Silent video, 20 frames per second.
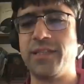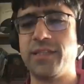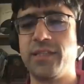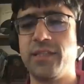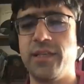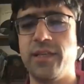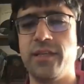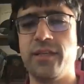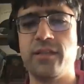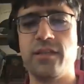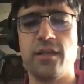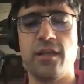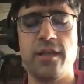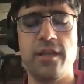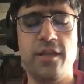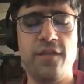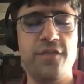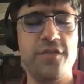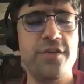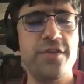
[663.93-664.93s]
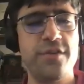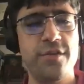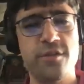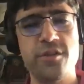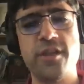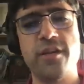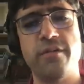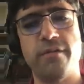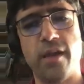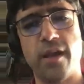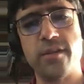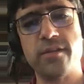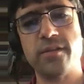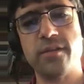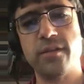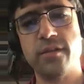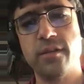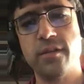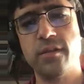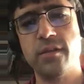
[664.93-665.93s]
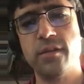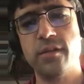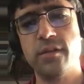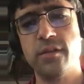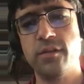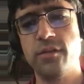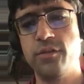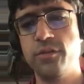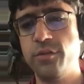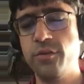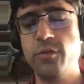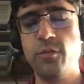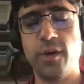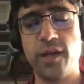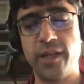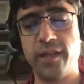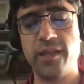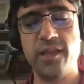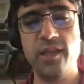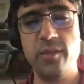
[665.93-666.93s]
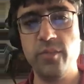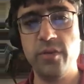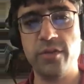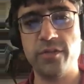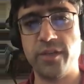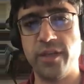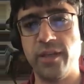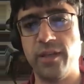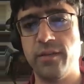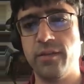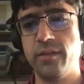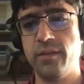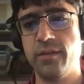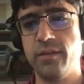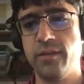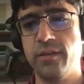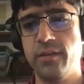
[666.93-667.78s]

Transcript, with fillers: asks is, if you're using Rust, do you want to keep using it?